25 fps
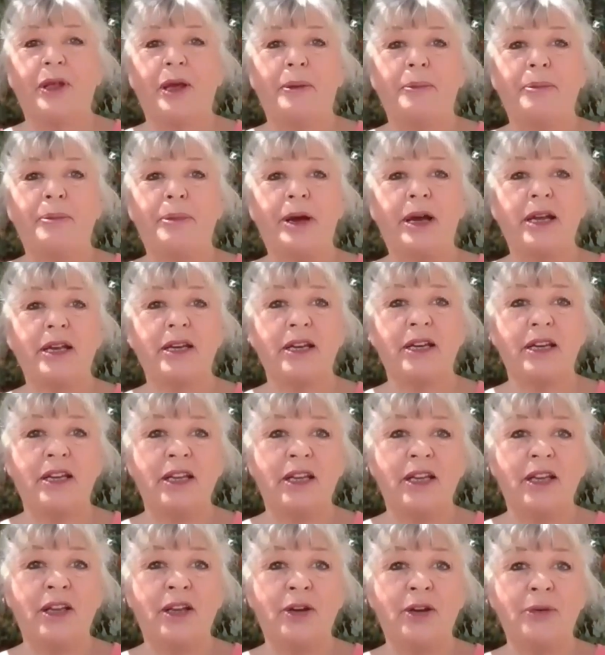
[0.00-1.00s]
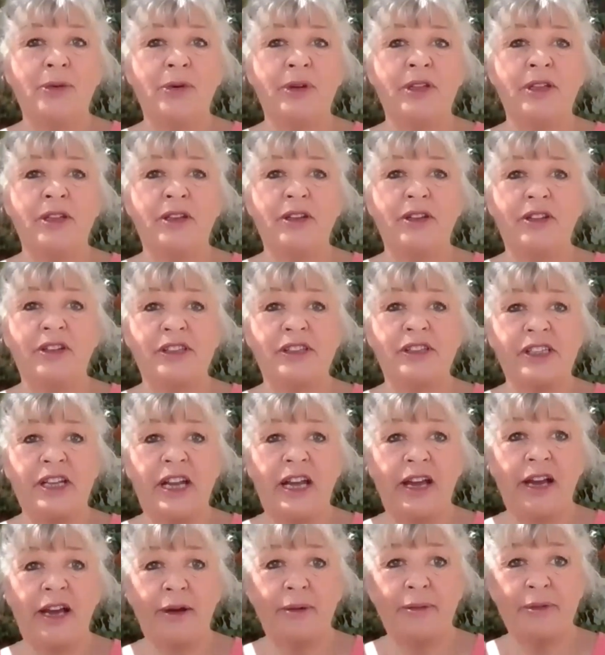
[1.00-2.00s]
but you wouldn't
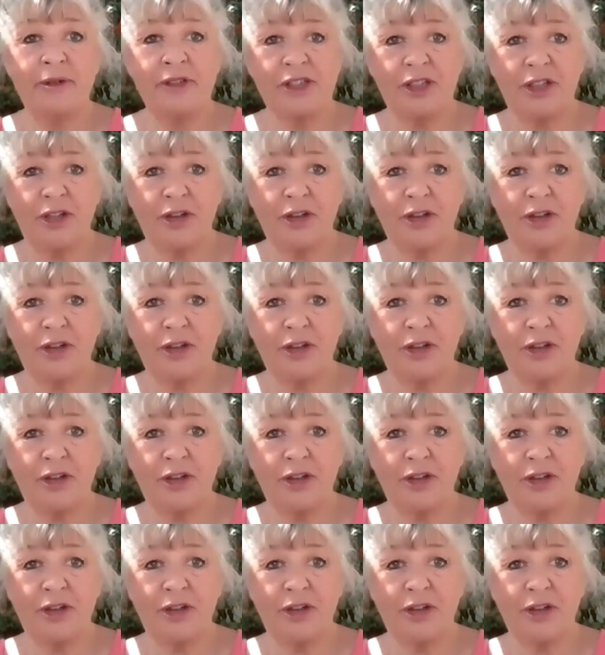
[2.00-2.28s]
say I was a